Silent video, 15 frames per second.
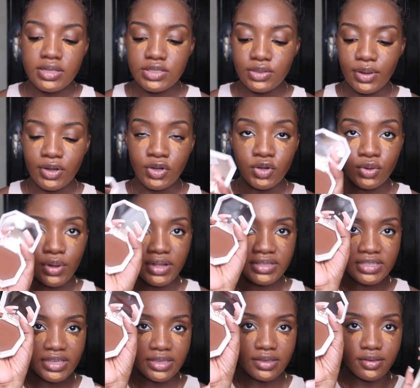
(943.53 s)
So I
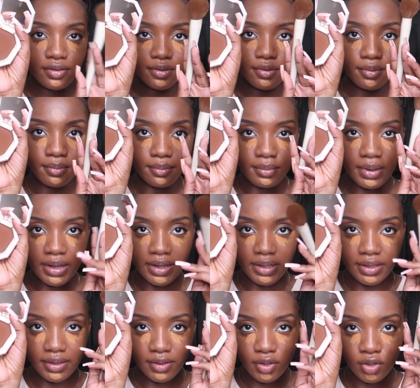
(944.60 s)
take
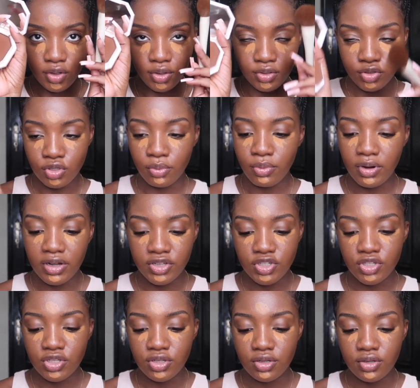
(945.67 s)
my contour
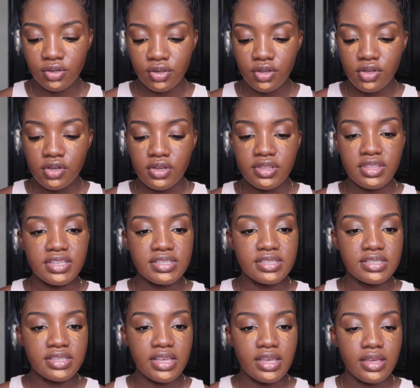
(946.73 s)
brush. This
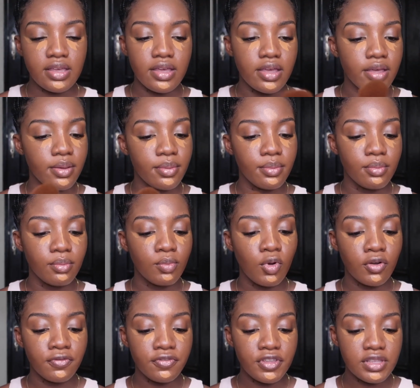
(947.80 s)
is the
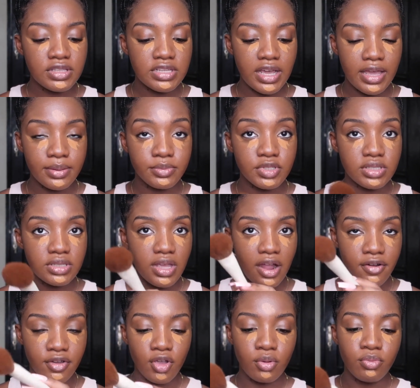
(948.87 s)
Morphe times
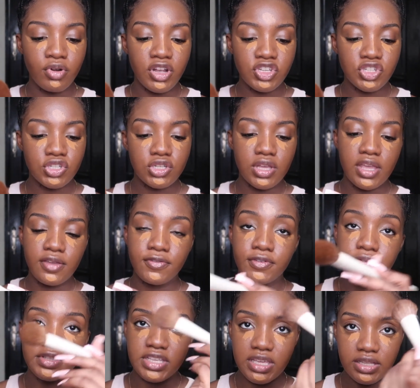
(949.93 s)
Ariel brush,
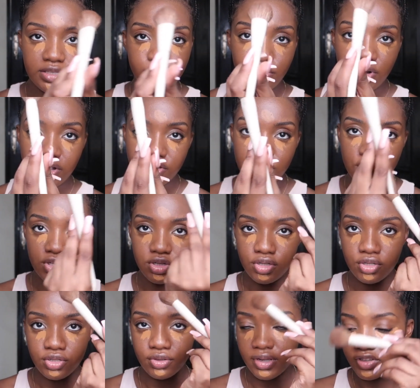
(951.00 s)
A58 brush.
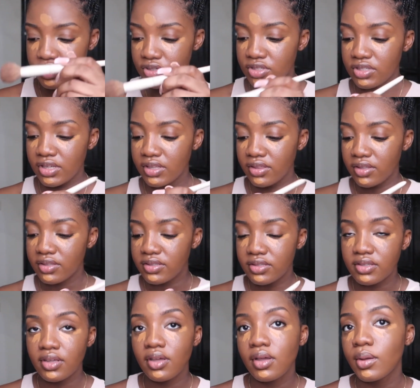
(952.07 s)
So I just take this
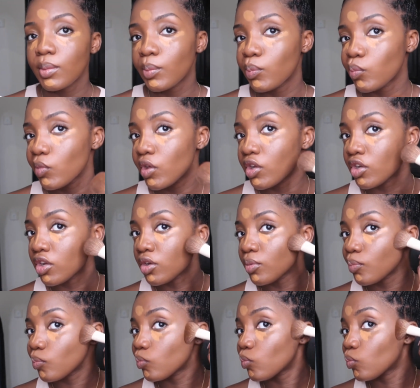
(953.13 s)
and then